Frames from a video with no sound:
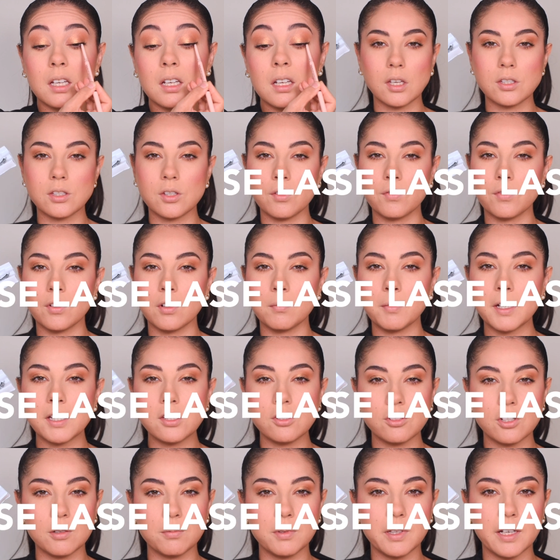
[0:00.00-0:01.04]
So for my
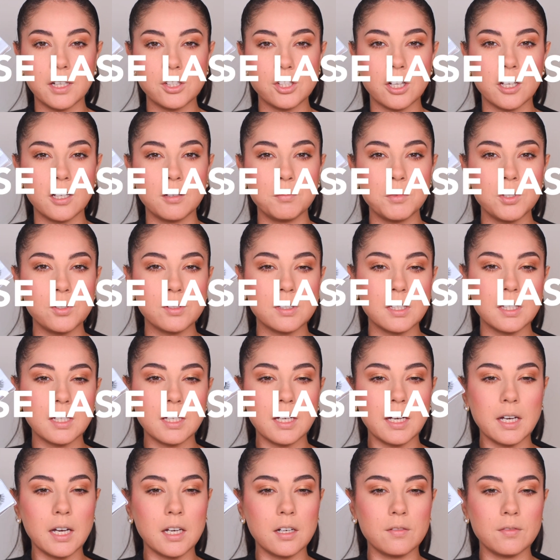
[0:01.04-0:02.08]
strip lash, I am using
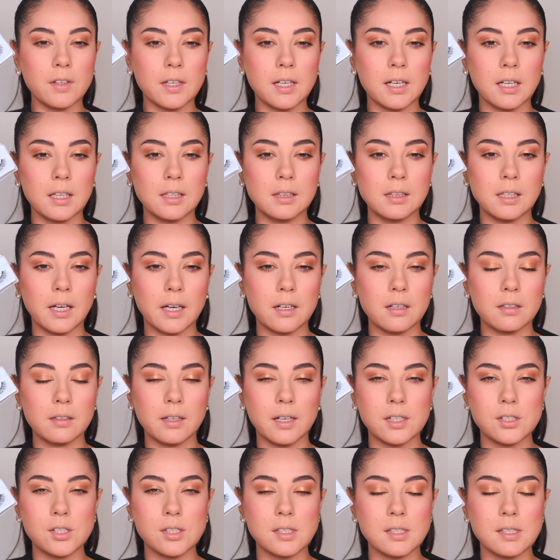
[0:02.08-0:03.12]
kind of like a lighter
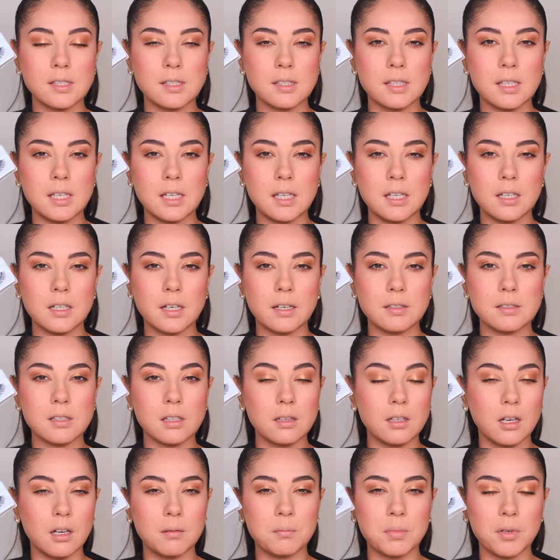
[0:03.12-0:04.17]
lash. This is the
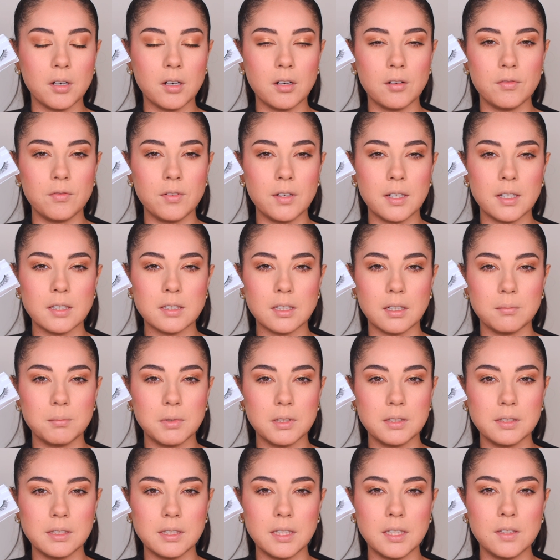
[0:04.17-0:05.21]
Salon Perfect, I
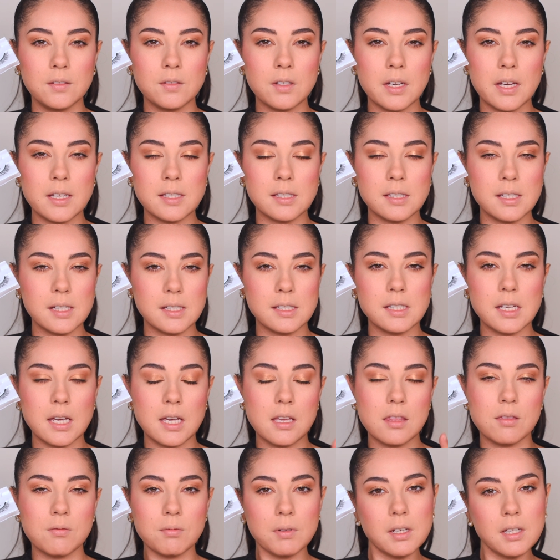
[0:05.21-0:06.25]
believe,
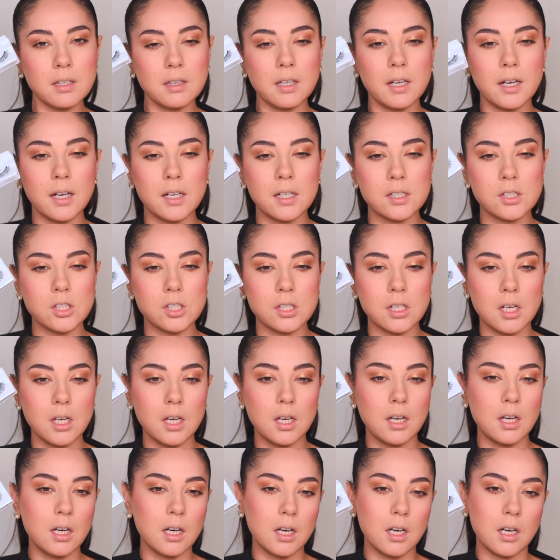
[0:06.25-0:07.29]
683 lash.
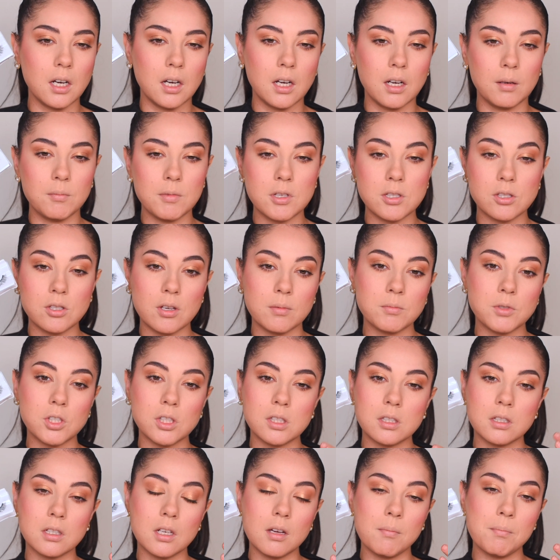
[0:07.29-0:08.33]
So I'm just
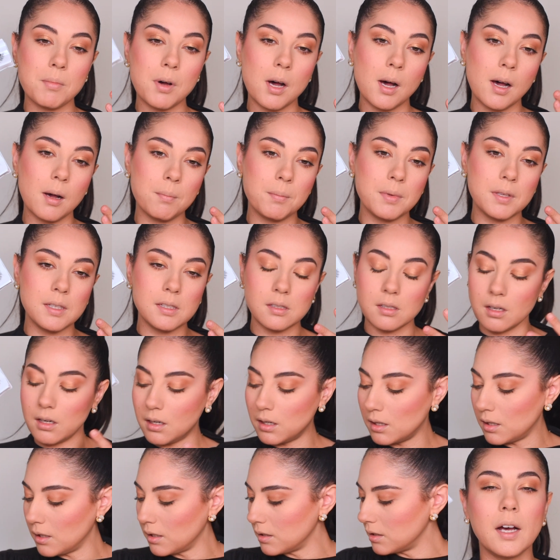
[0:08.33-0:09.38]
gonna pop these
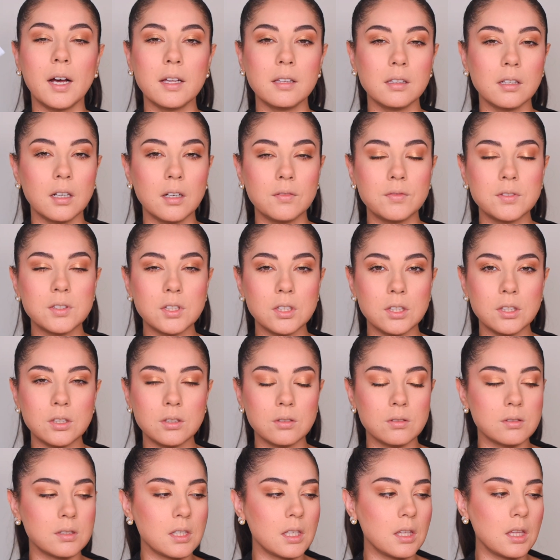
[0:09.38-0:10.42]
on. love to
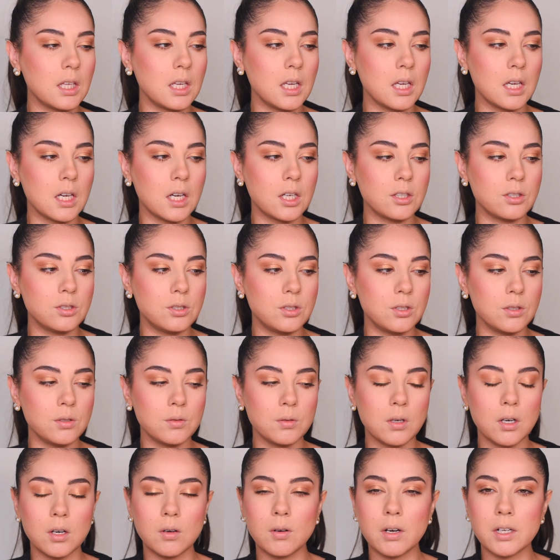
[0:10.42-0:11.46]
use the
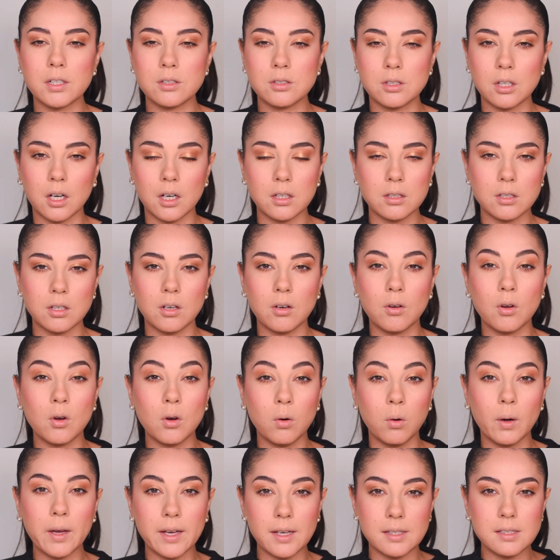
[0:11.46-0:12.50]
Duo Dark Tone
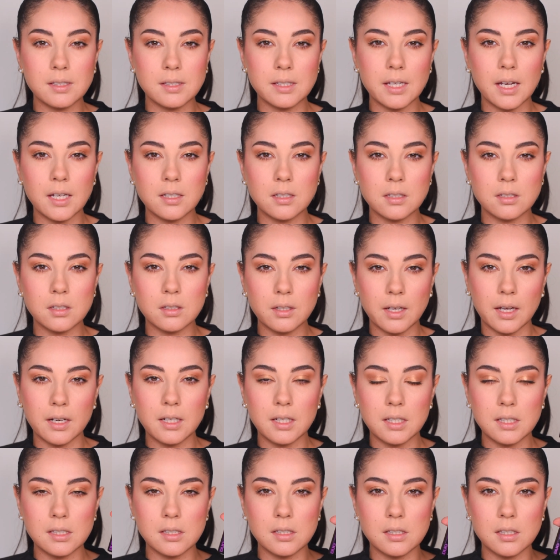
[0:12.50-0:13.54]
Quick Set
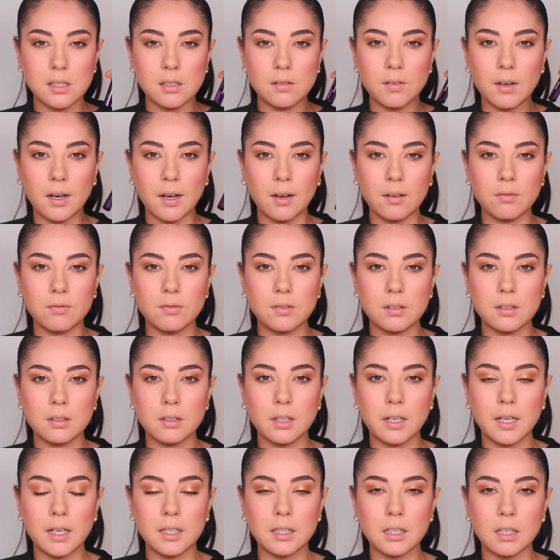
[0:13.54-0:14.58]
adhesive. I feel
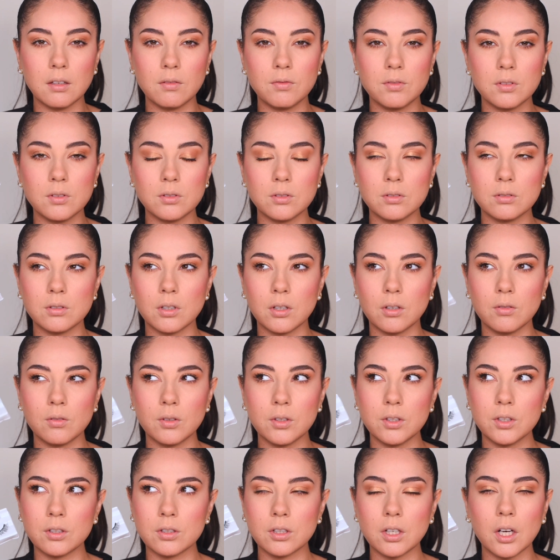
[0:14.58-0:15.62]
like if
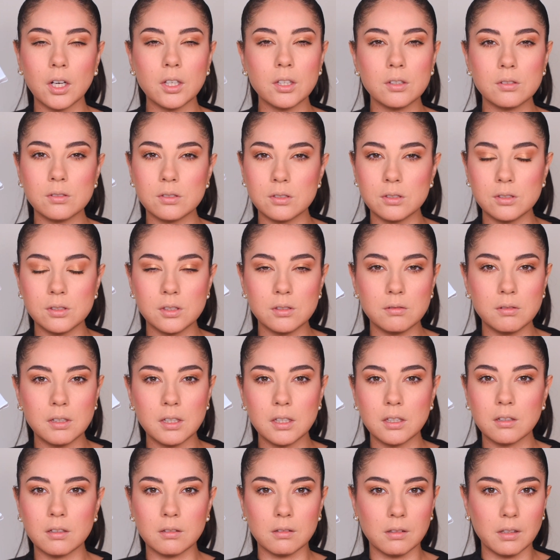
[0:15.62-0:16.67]
you're not used to doing
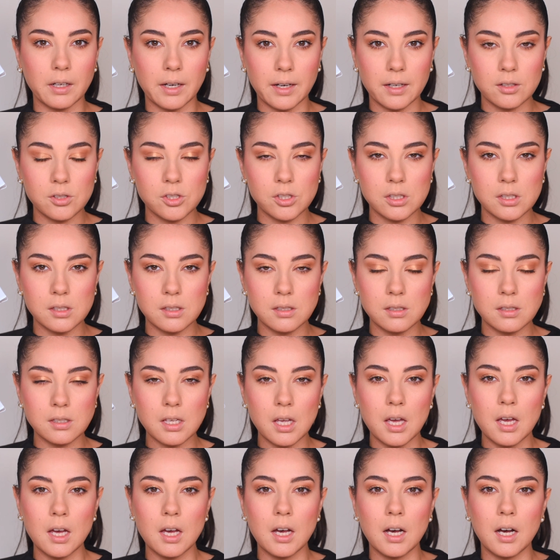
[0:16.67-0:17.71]
your lashes,
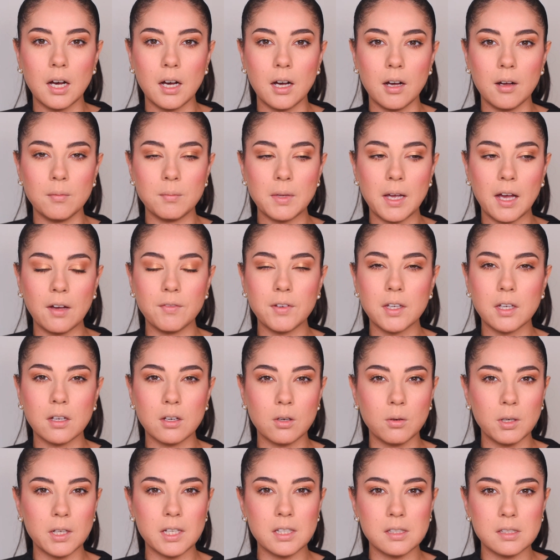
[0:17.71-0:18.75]
having a
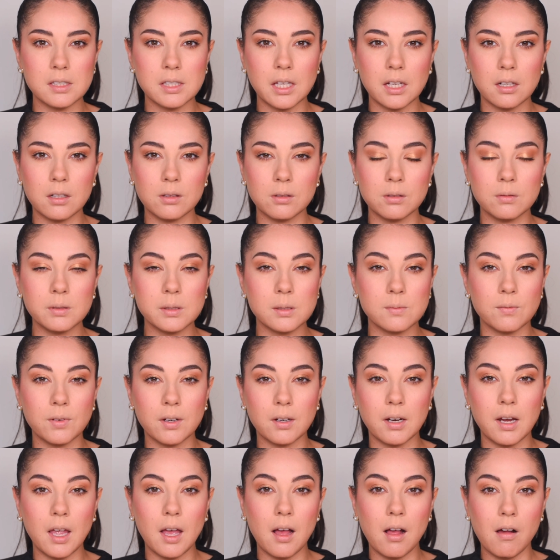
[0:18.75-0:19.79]
quick set glue is
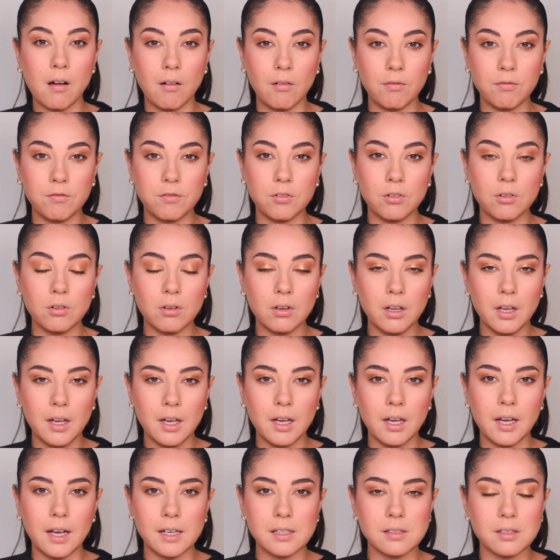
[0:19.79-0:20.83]
very helpful
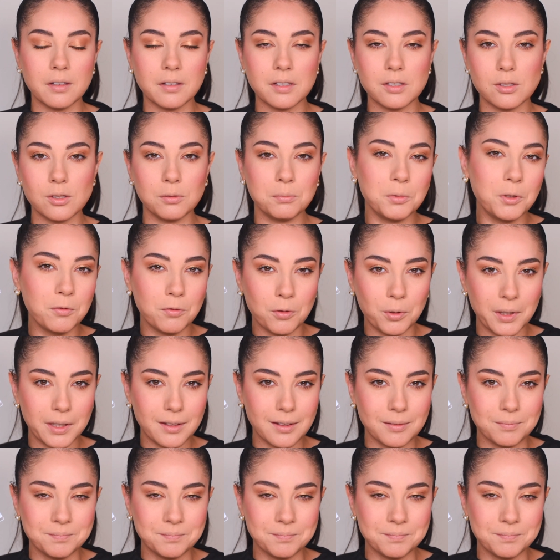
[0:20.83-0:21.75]
as long as you move quick.